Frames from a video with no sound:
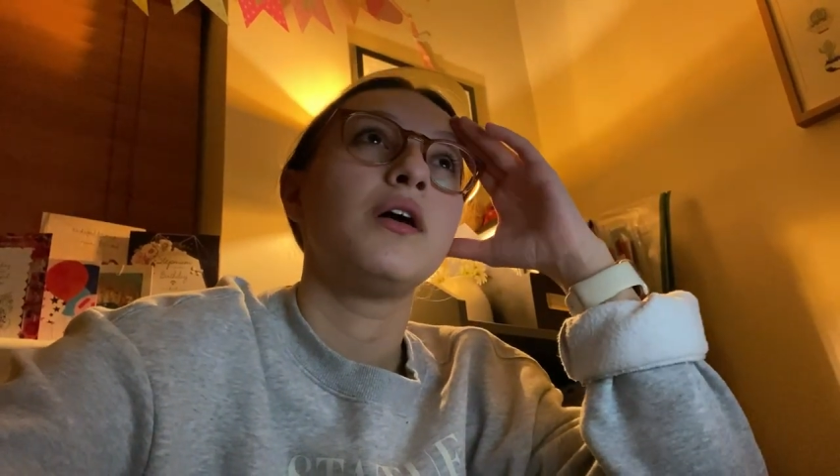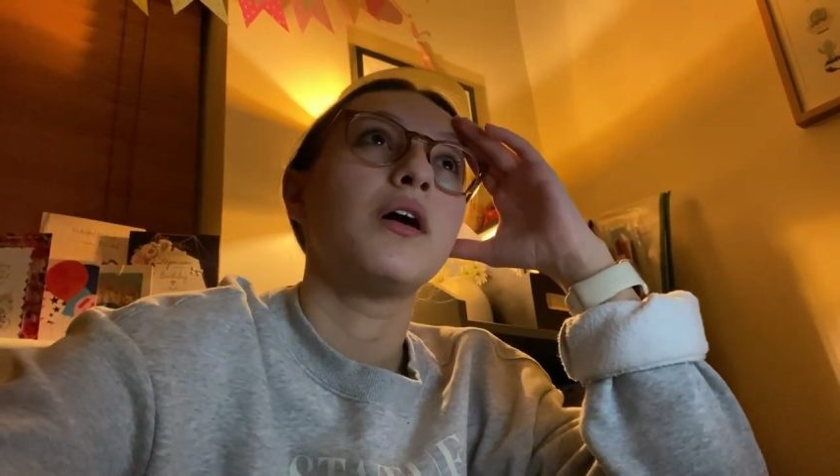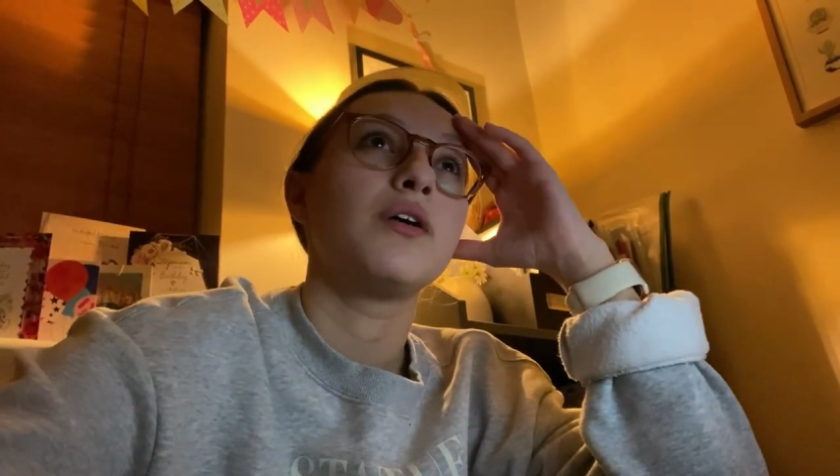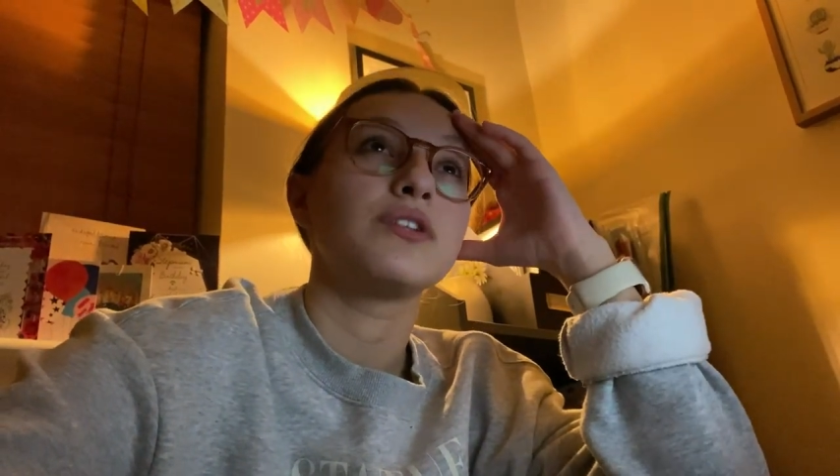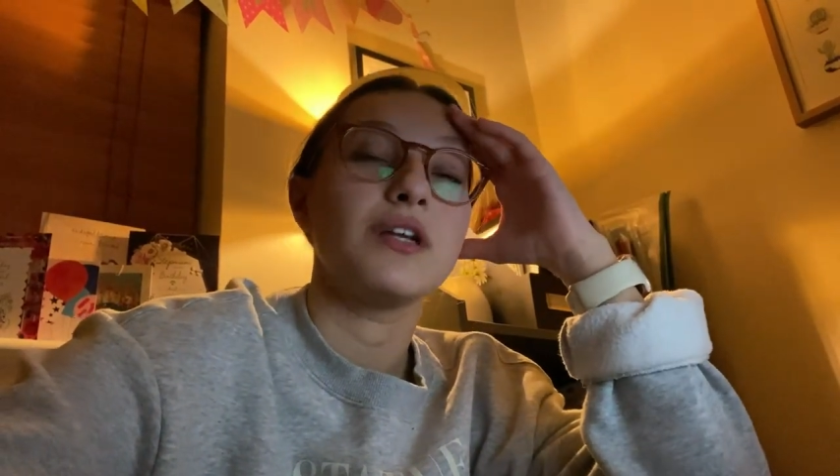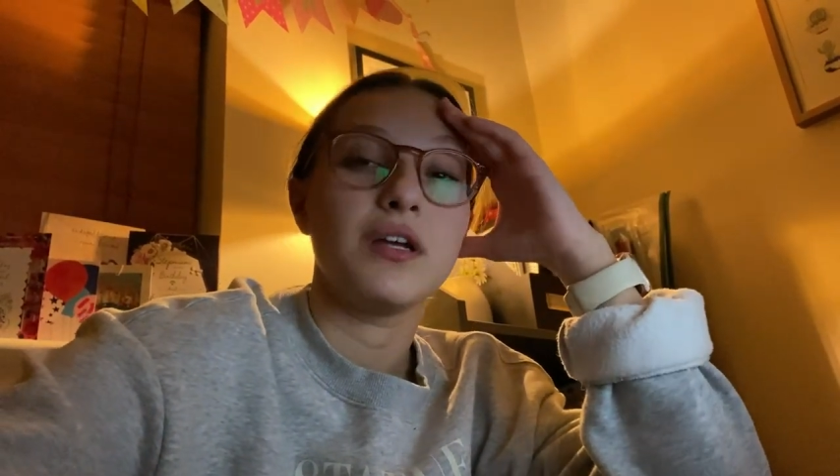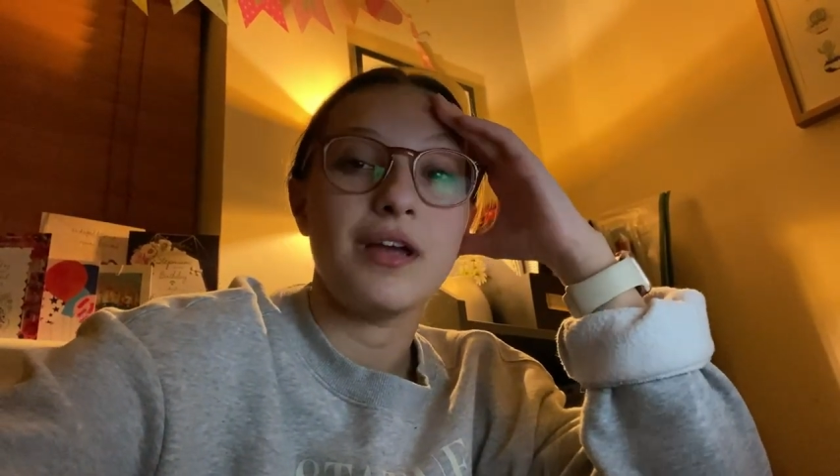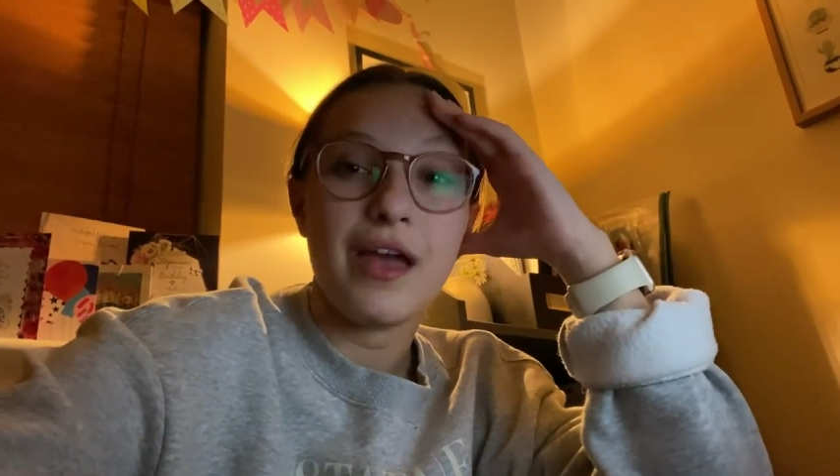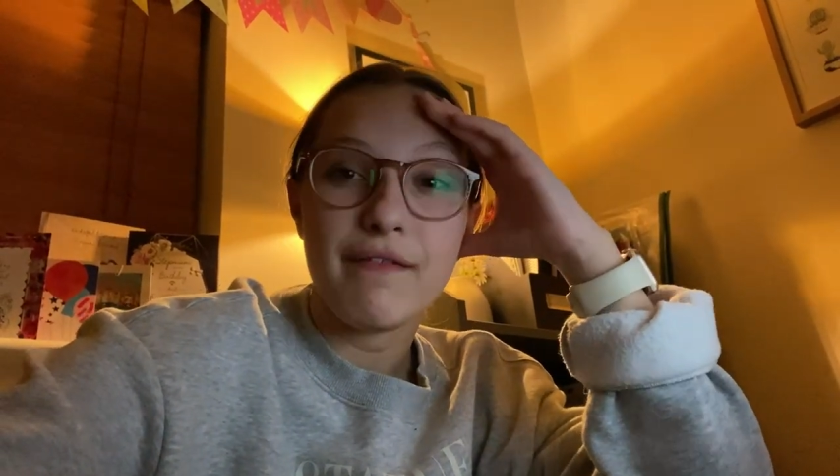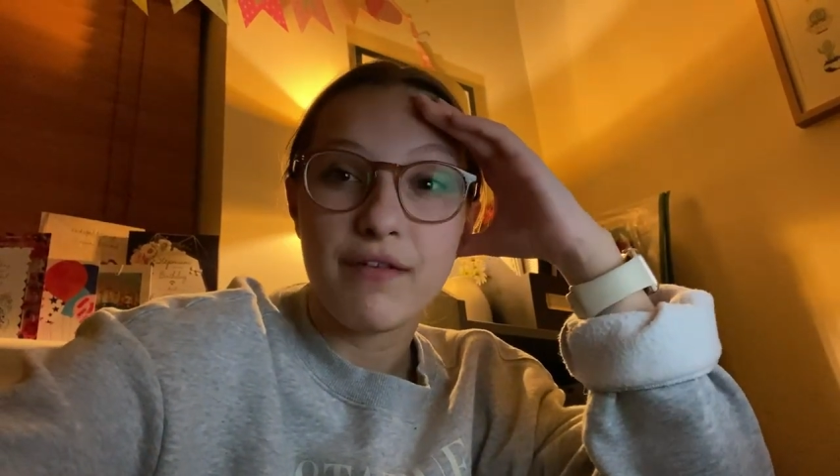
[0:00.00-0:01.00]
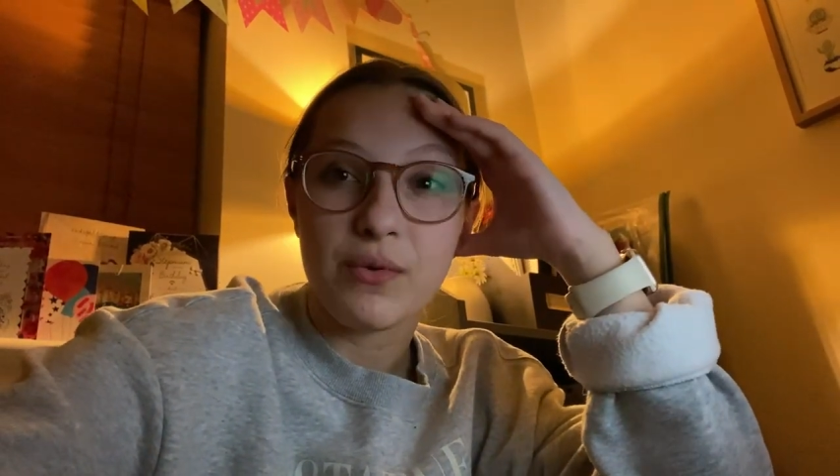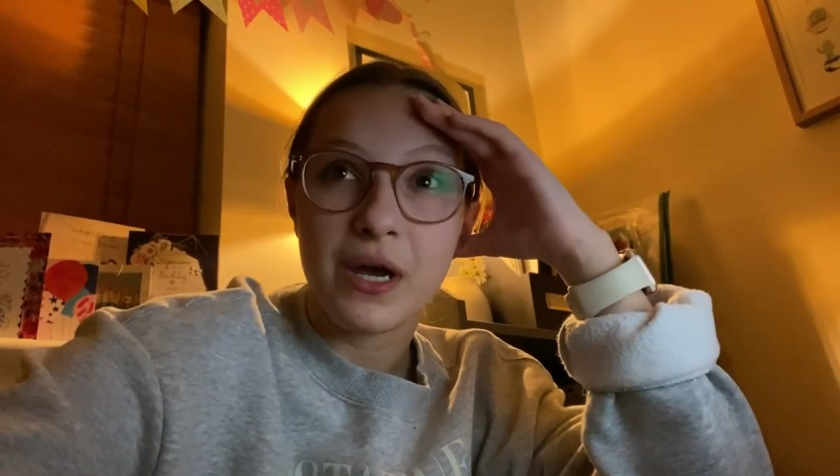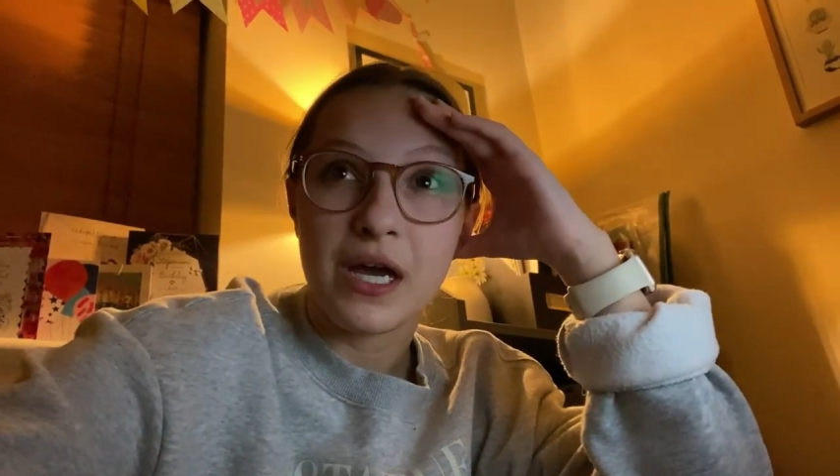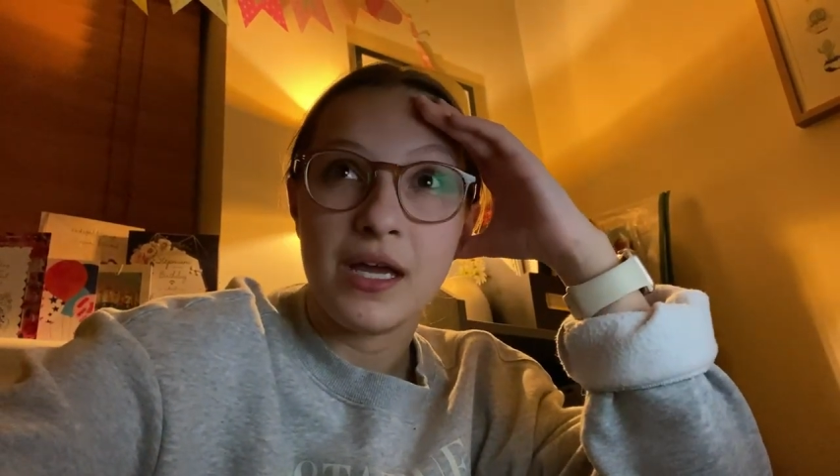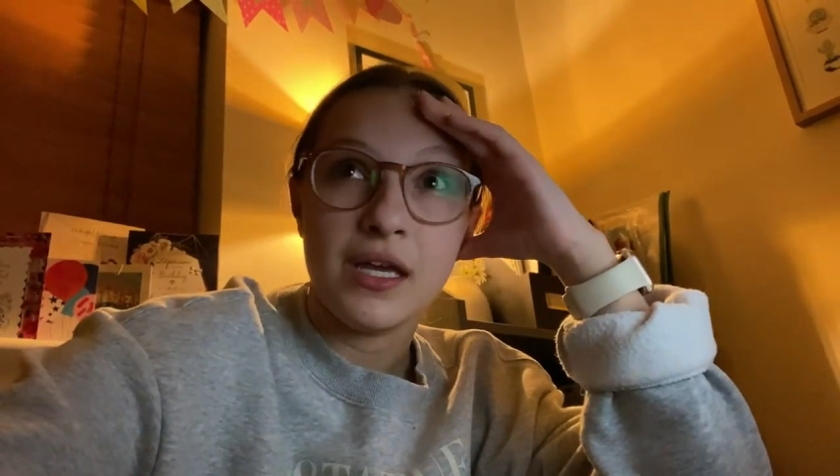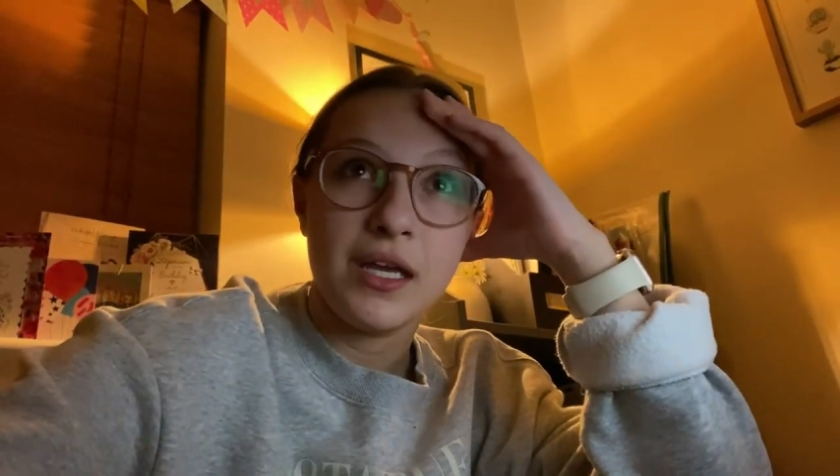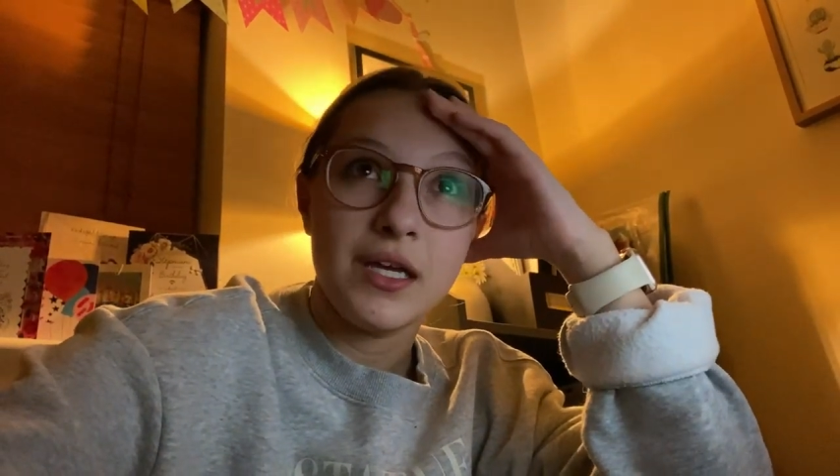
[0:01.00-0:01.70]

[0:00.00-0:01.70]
I was everywhere